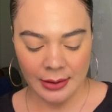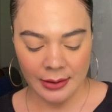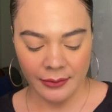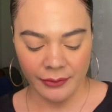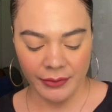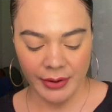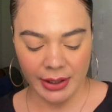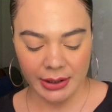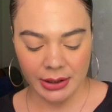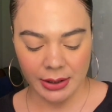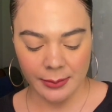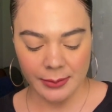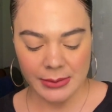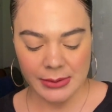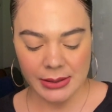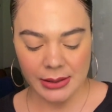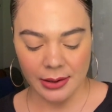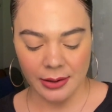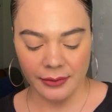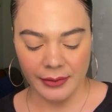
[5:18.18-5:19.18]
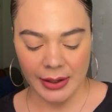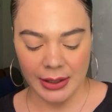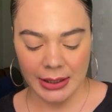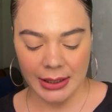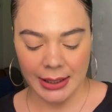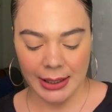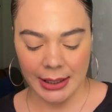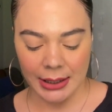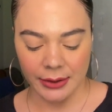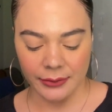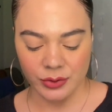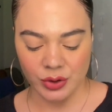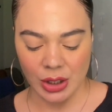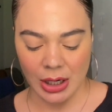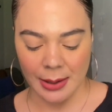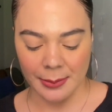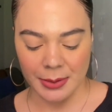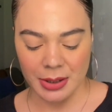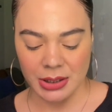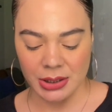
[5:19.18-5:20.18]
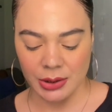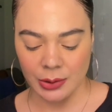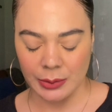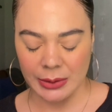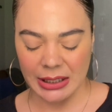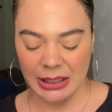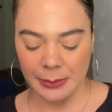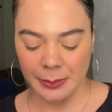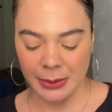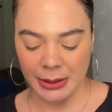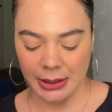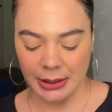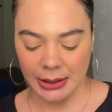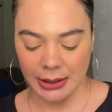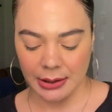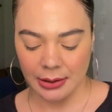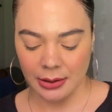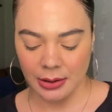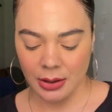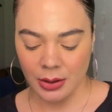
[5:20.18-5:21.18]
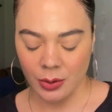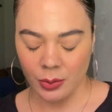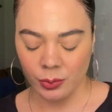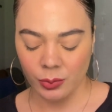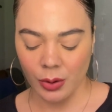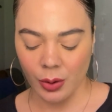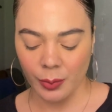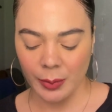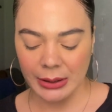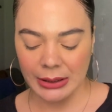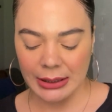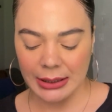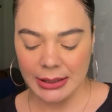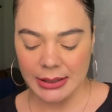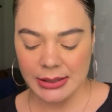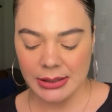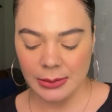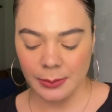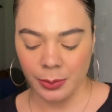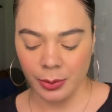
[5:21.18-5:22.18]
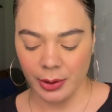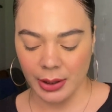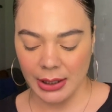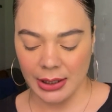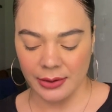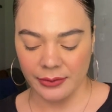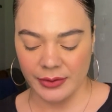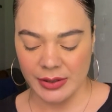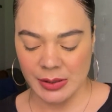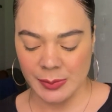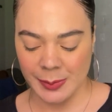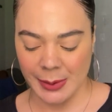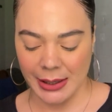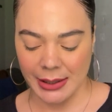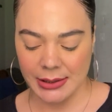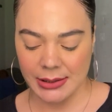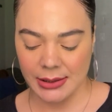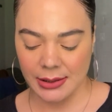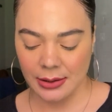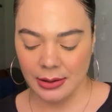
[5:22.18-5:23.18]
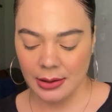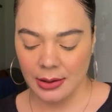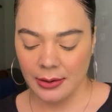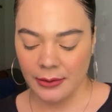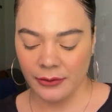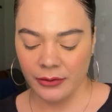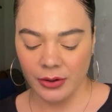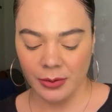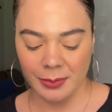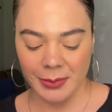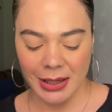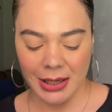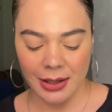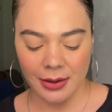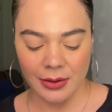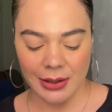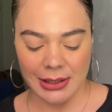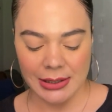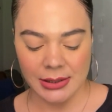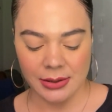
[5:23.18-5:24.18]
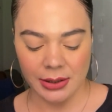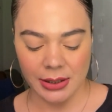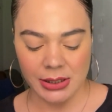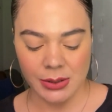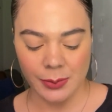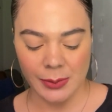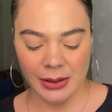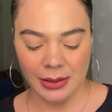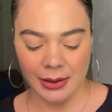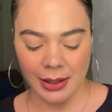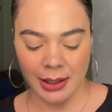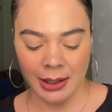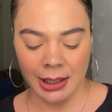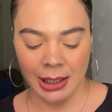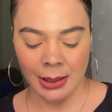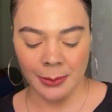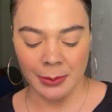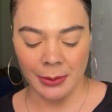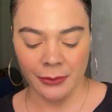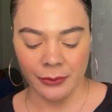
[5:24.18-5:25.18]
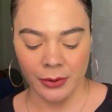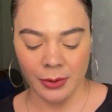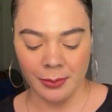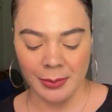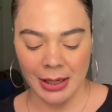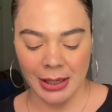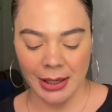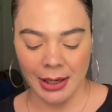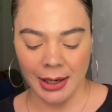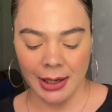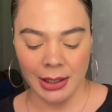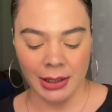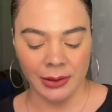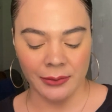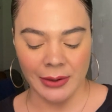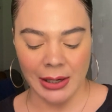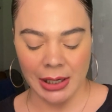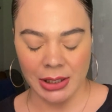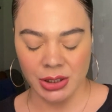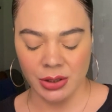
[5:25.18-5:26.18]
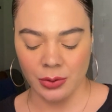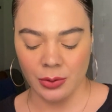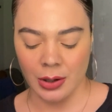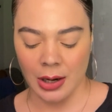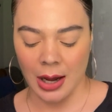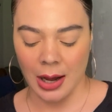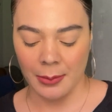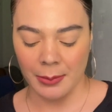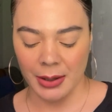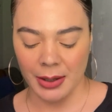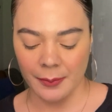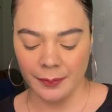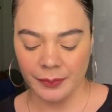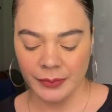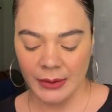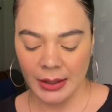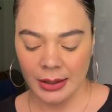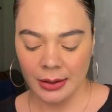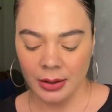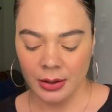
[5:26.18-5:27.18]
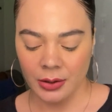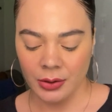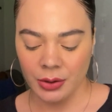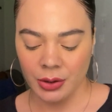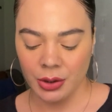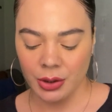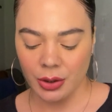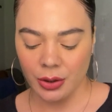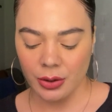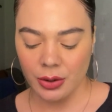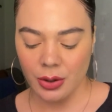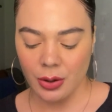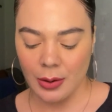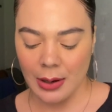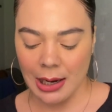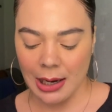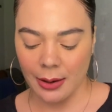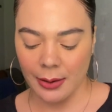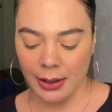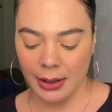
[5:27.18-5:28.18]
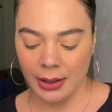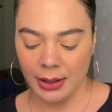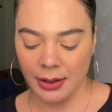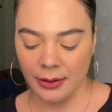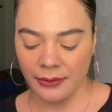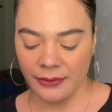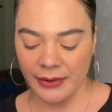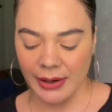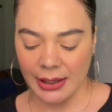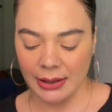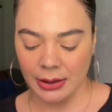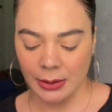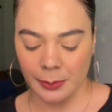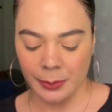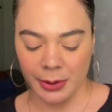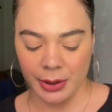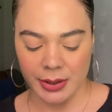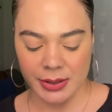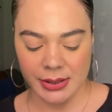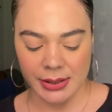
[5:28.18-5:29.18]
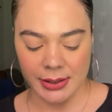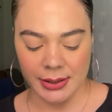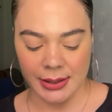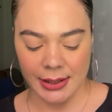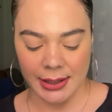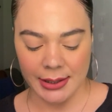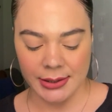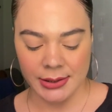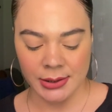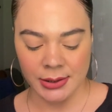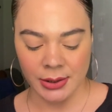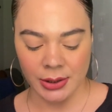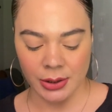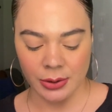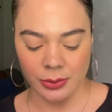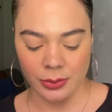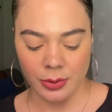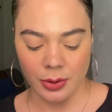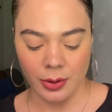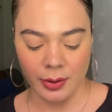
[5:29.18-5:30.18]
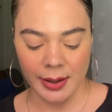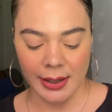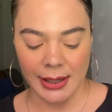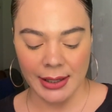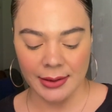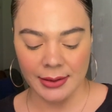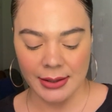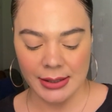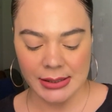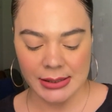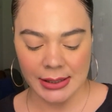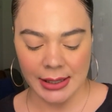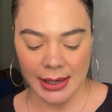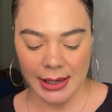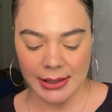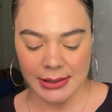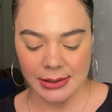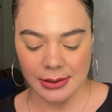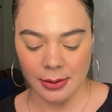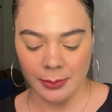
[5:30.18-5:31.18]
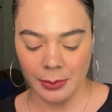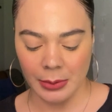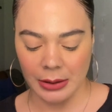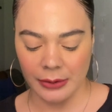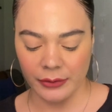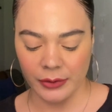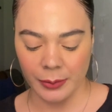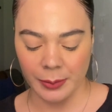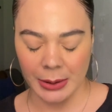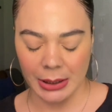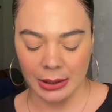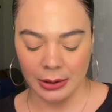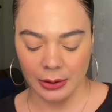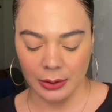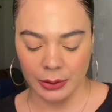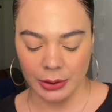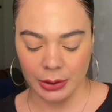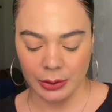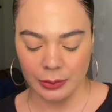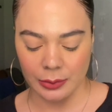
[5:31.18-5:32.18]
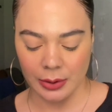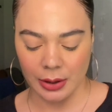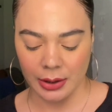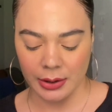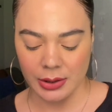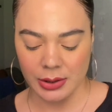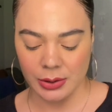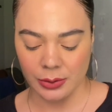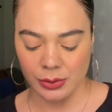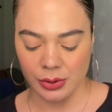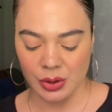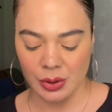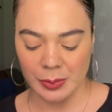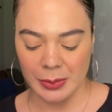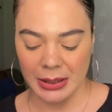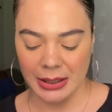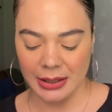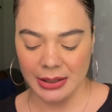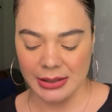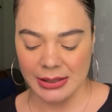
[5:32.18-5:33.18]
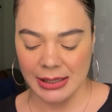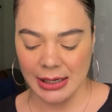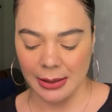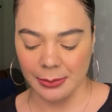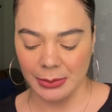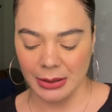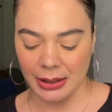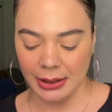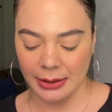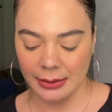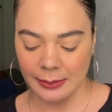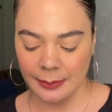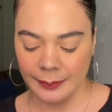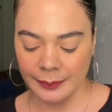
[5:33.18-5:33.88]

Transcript: Victims of any kind of trauma don't need pity. What we need is support and respect. For me, that starts with thinking before making an irrational comment. You don't know how it could affect the person next to you, or in this case, above or below you on a social media timeline.